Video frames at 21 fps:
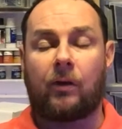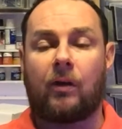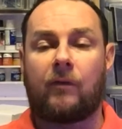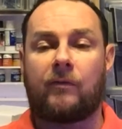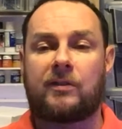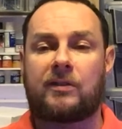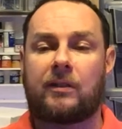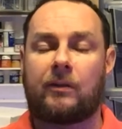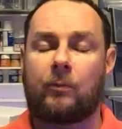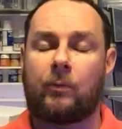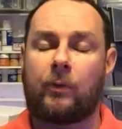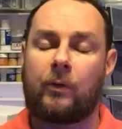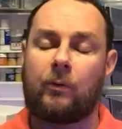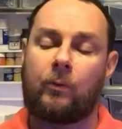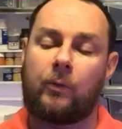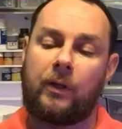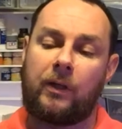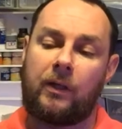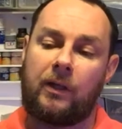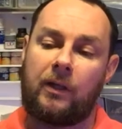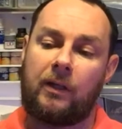obviously
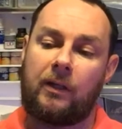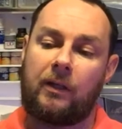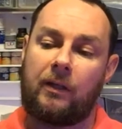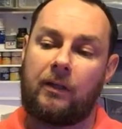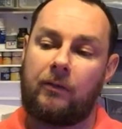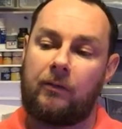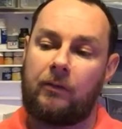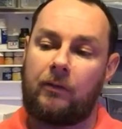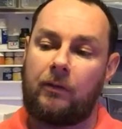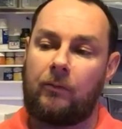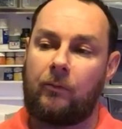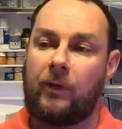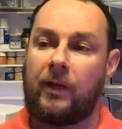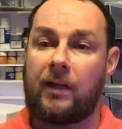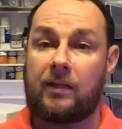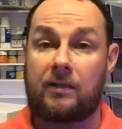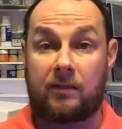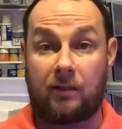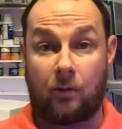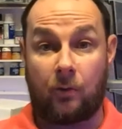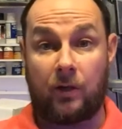we
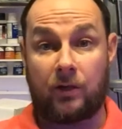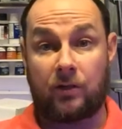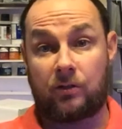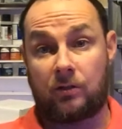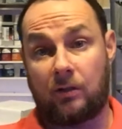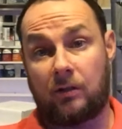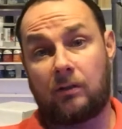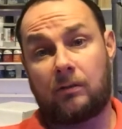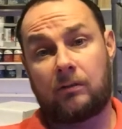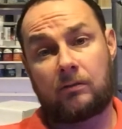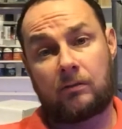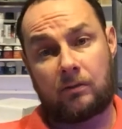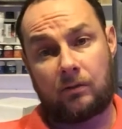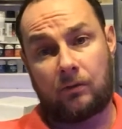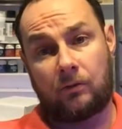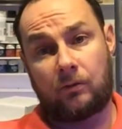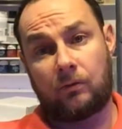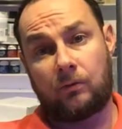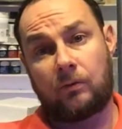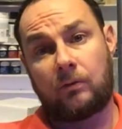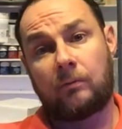ask the question
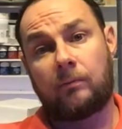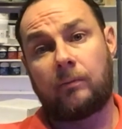to